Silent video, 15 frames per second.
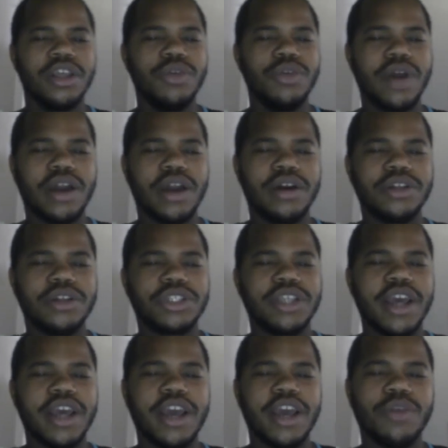you got to
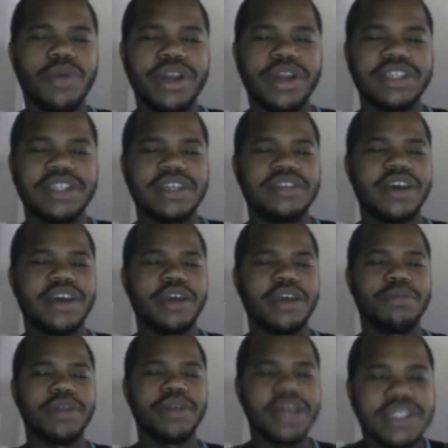understand when this had
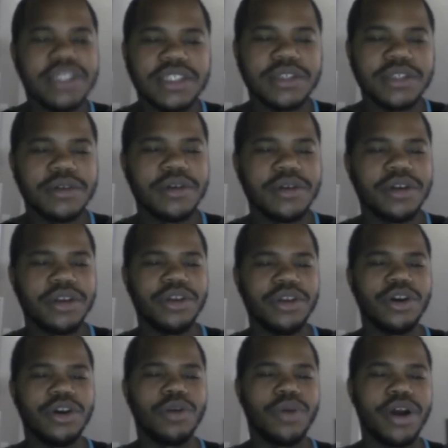taken place,
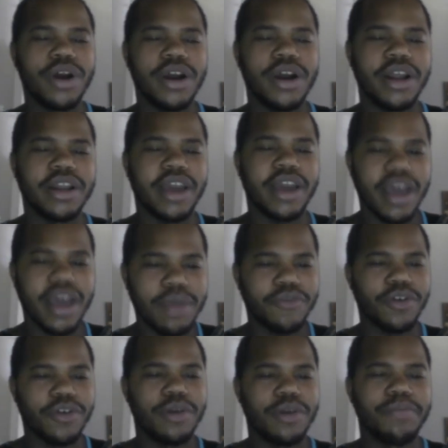where it had came
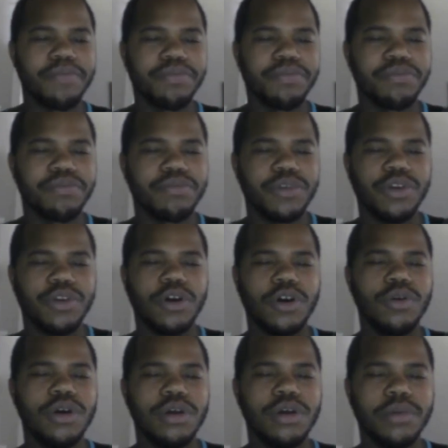from,
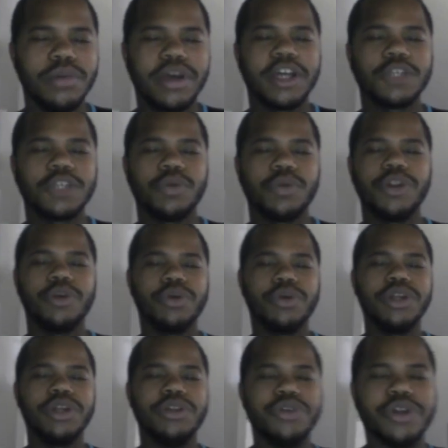because when you
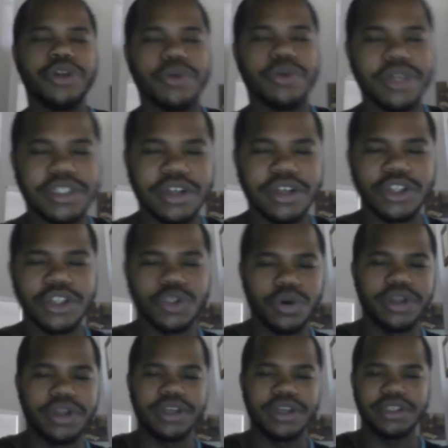really do your research
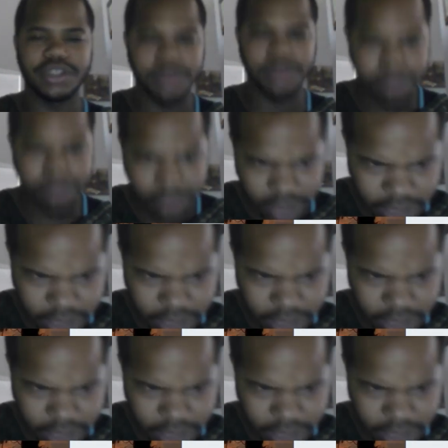on this,